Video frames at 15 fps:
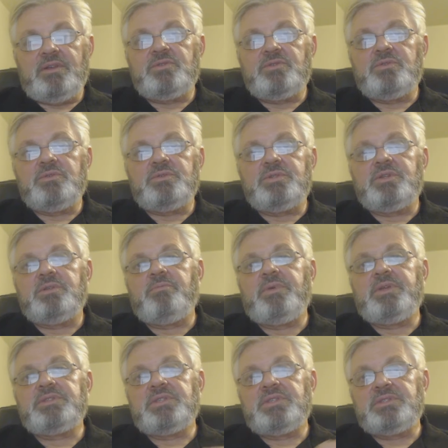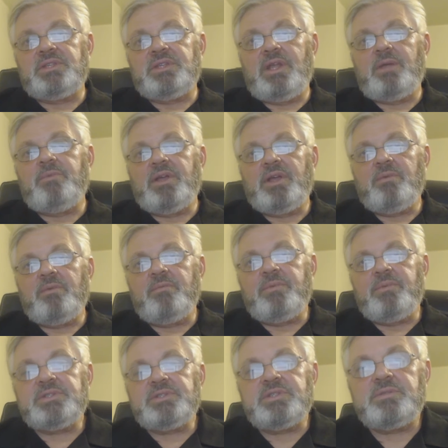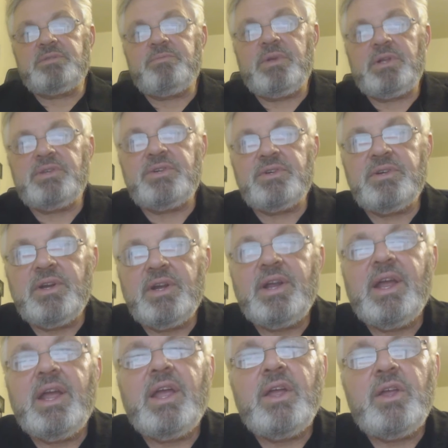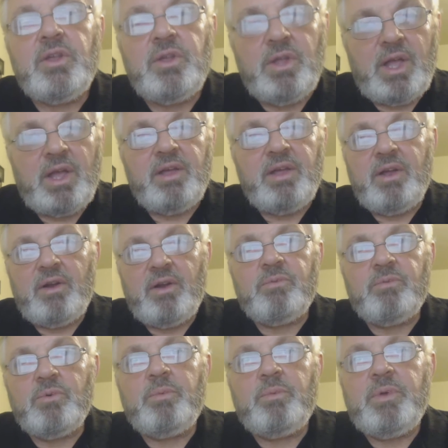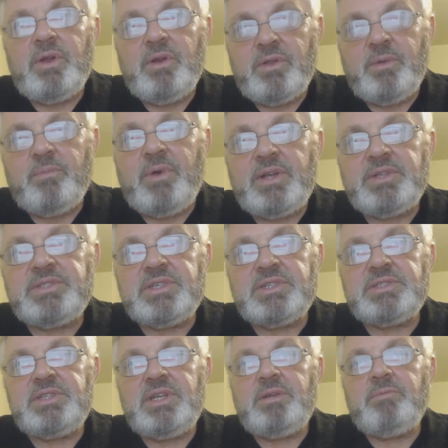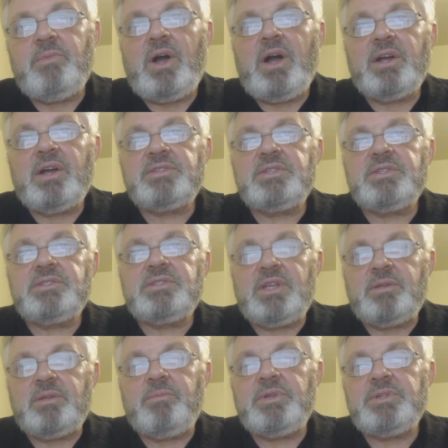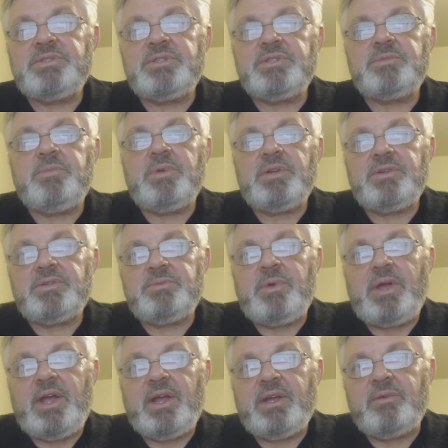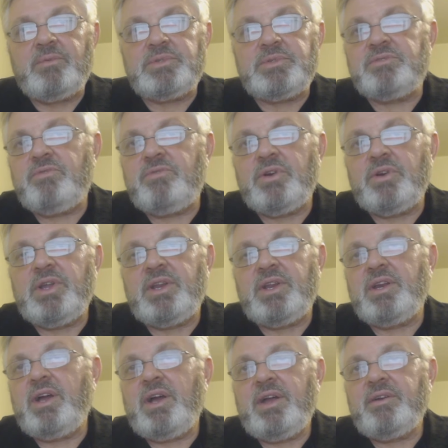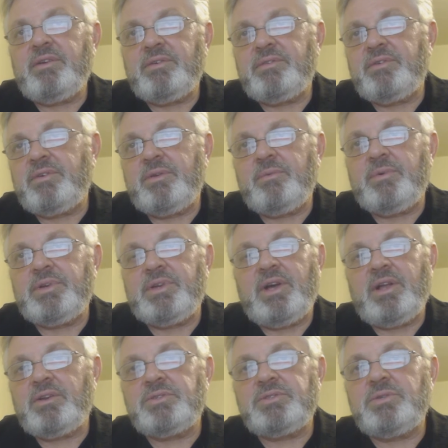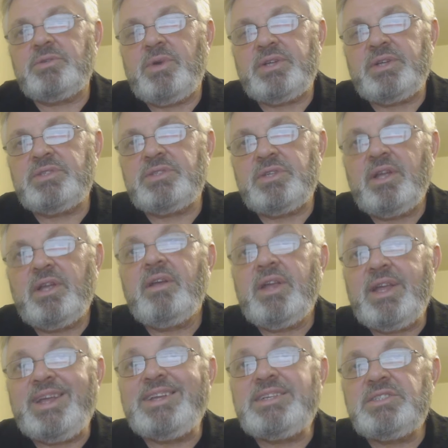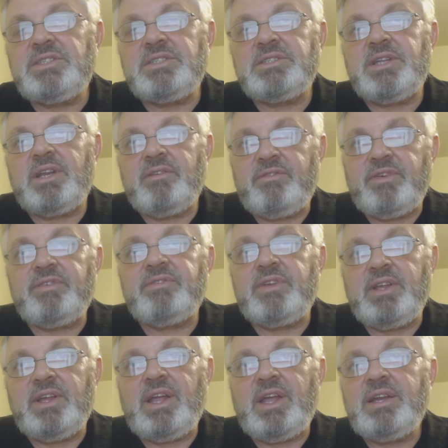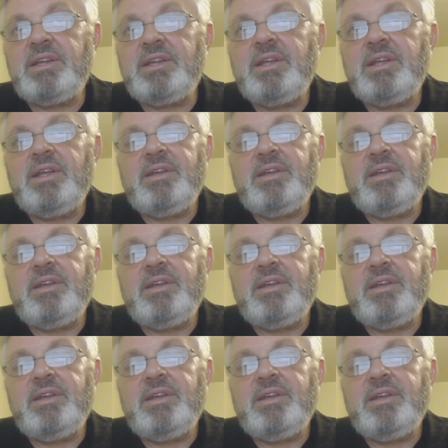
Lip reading: introduce to the business and they become a business builder, are Ruby, or they buy 16 boxes at the Business Builders Pack, which is $4.99 or $31 US each instead of $59.